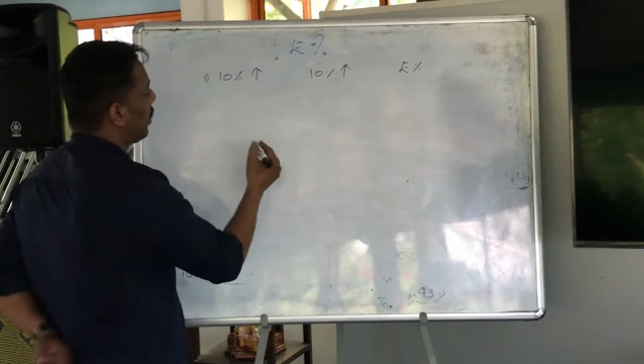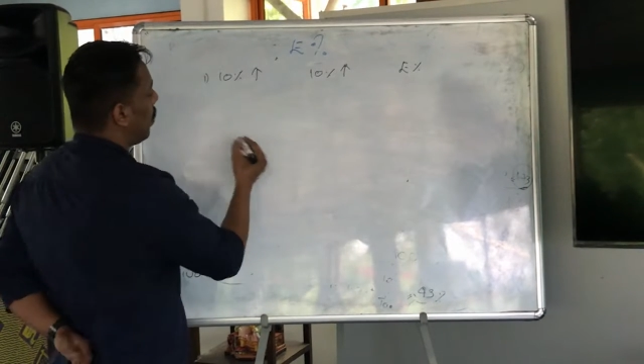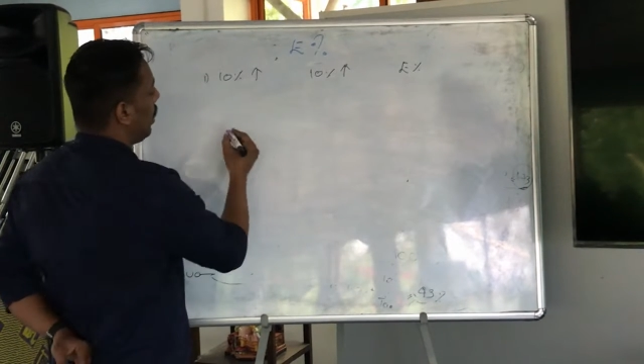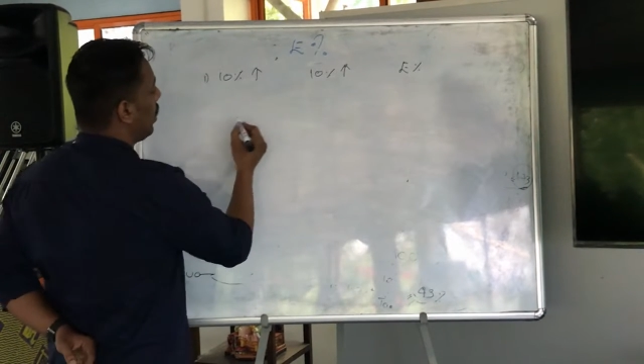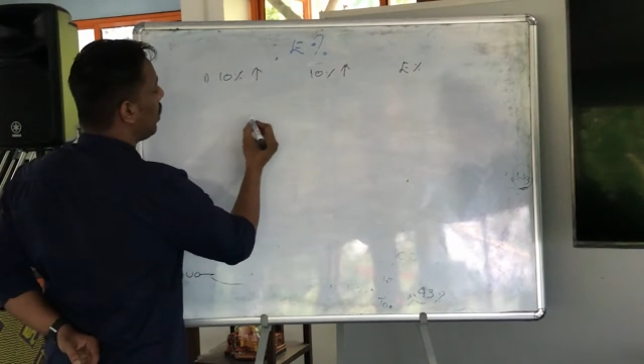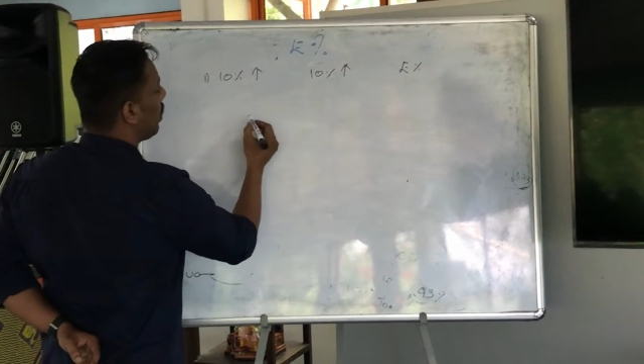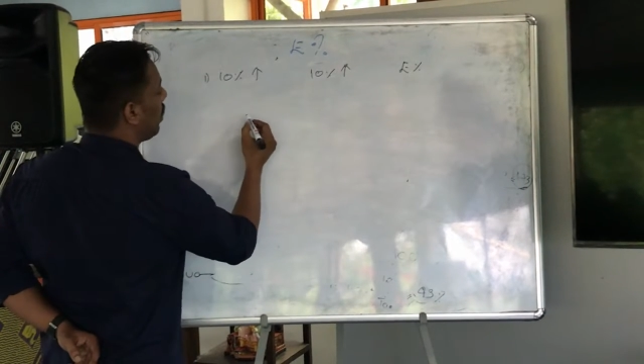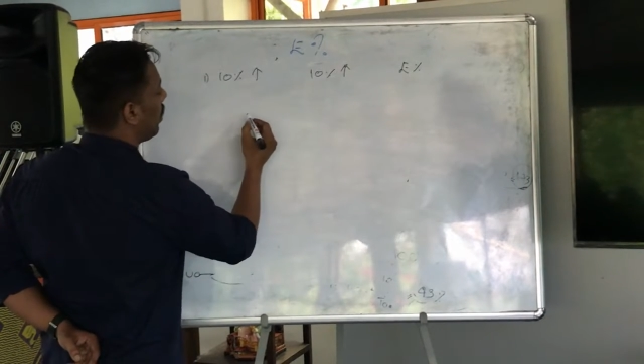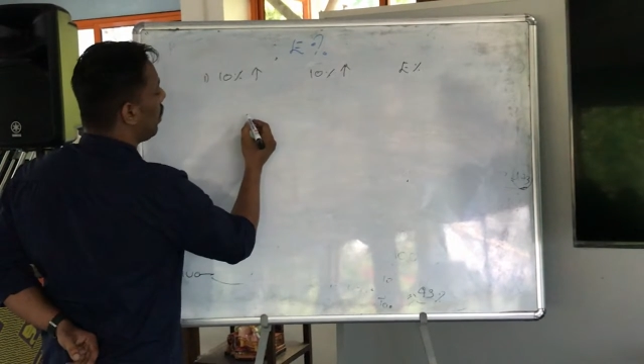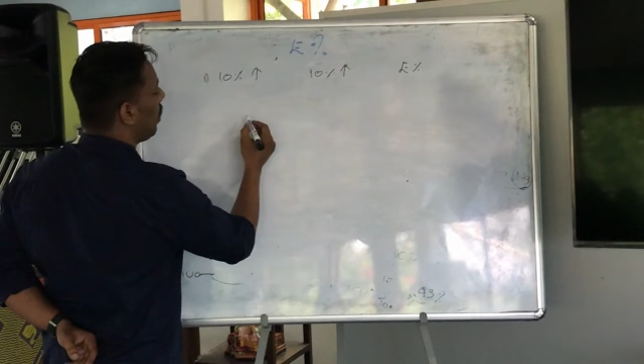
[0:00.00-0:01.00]
actually,
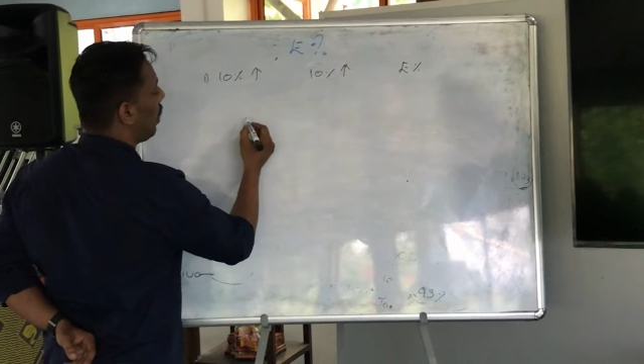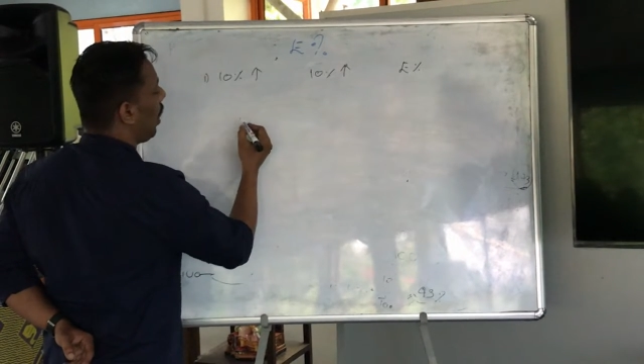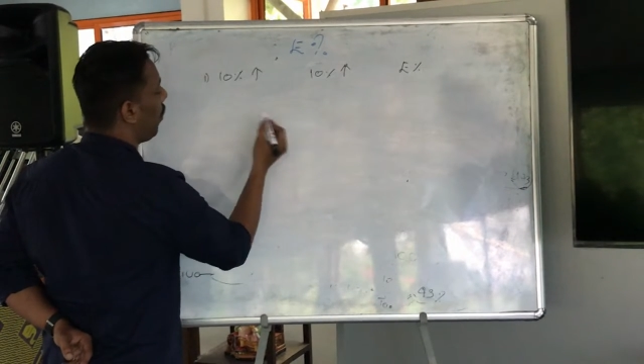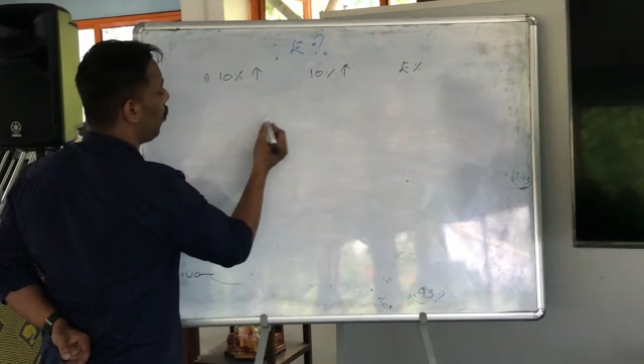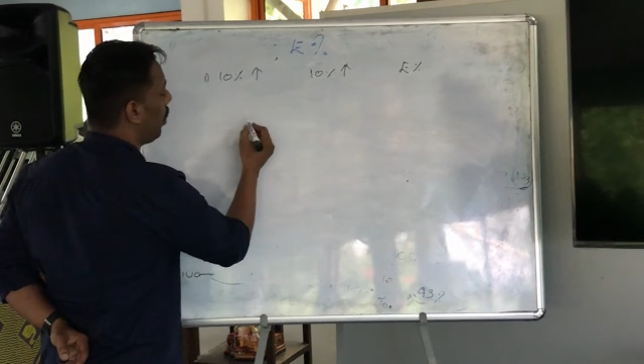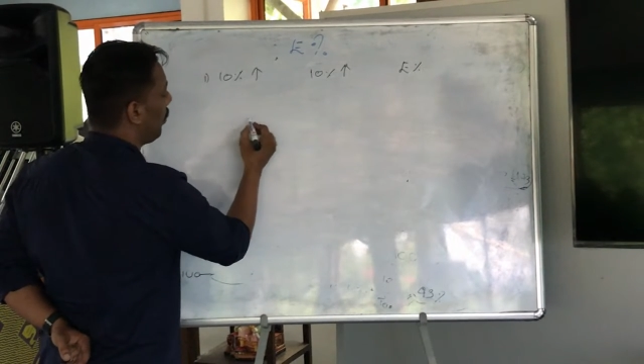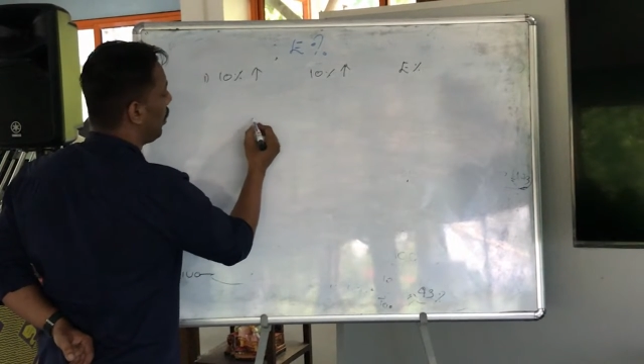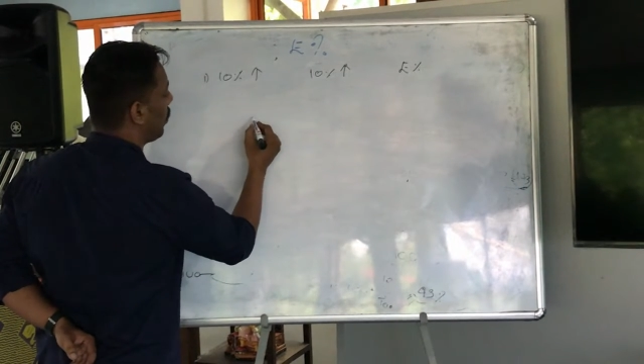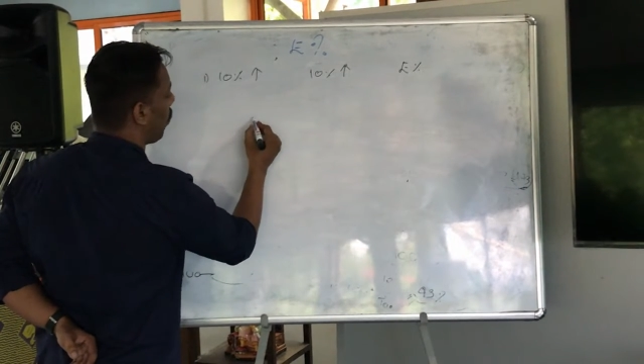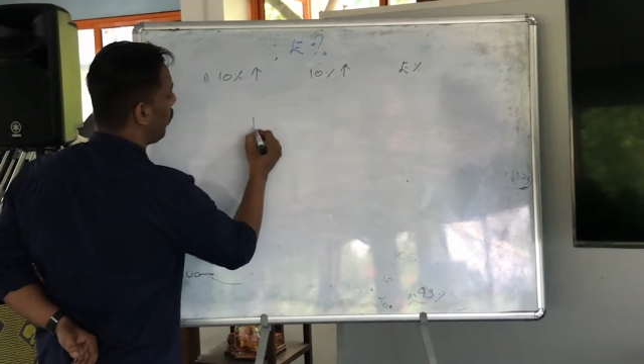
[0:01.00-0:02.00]
how are
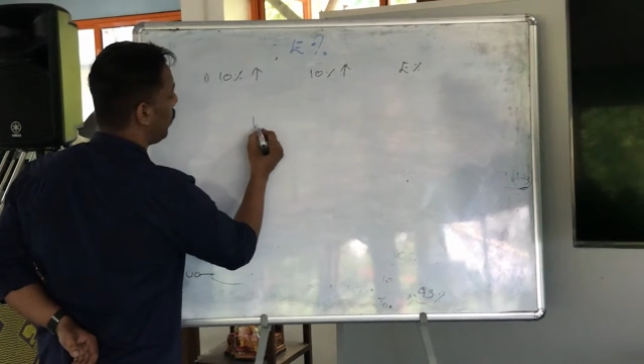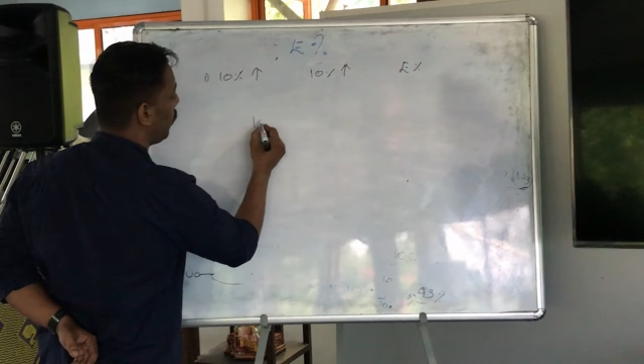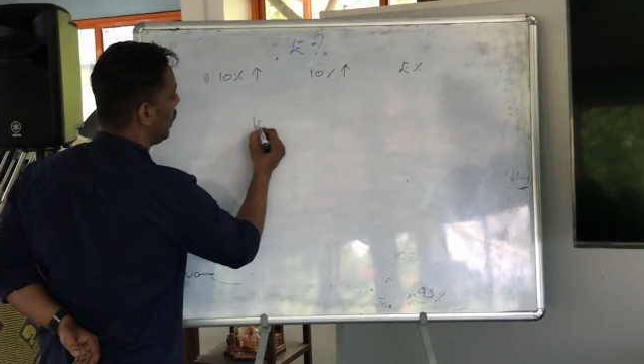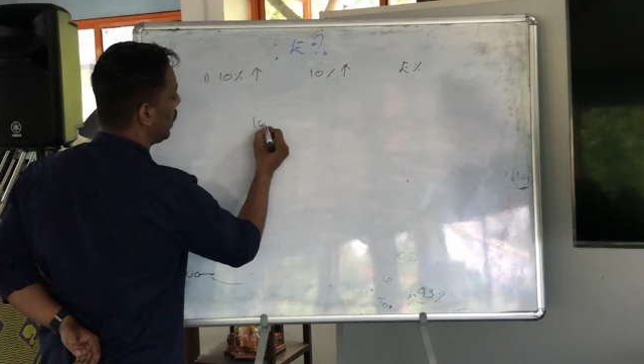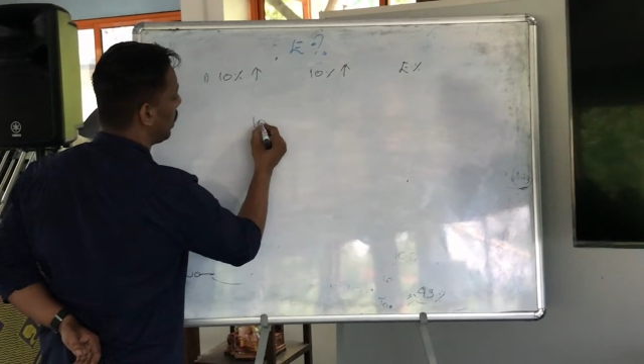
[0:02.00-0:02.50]
you solving it?